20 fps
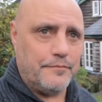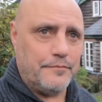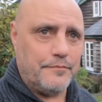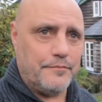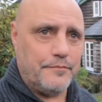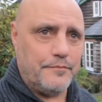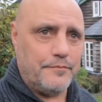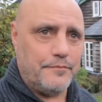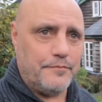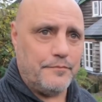
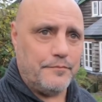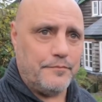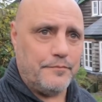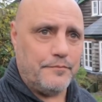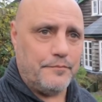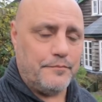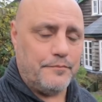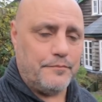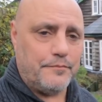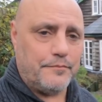
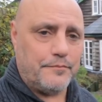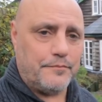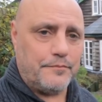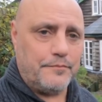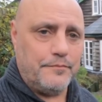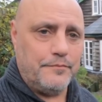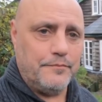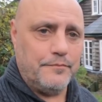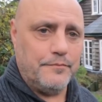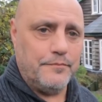
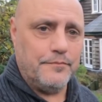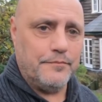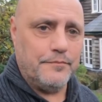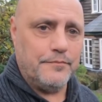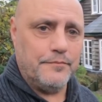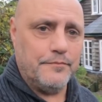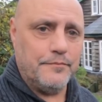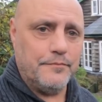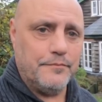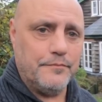
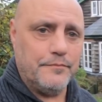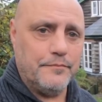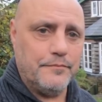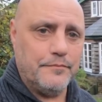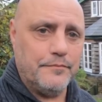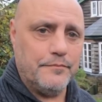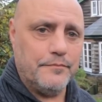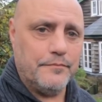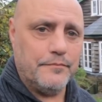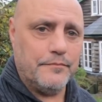
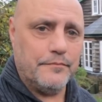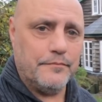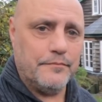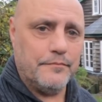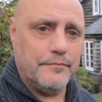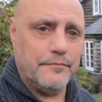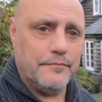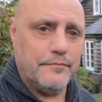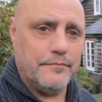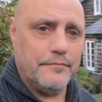
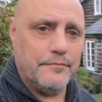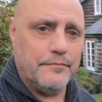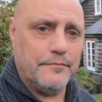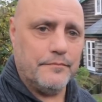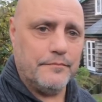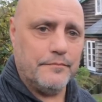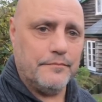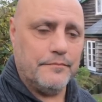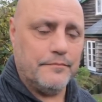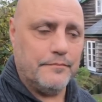
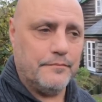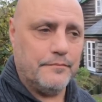[no speech]